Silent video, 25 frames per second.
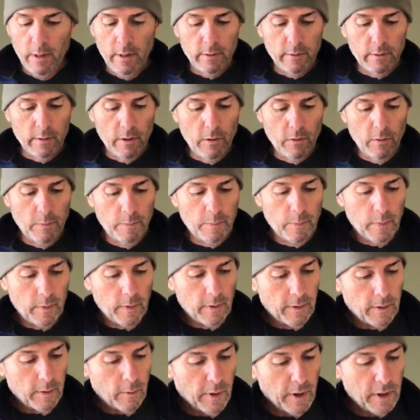So
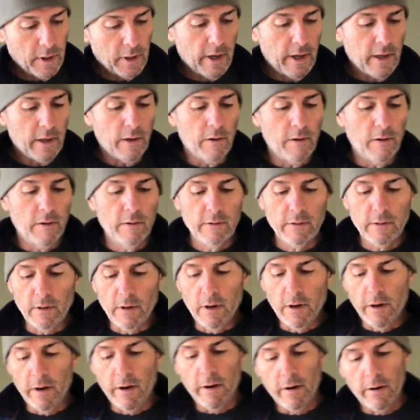the ones I use
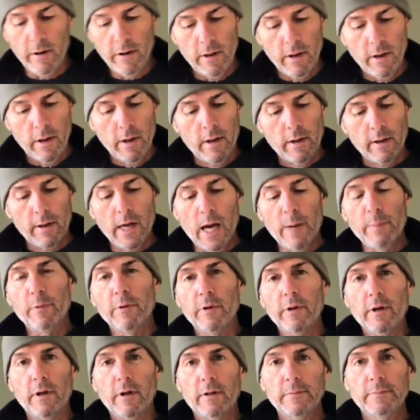are
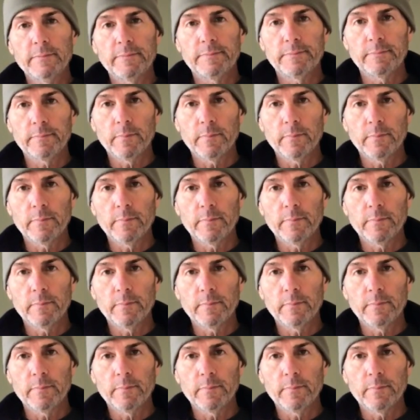Komperdell,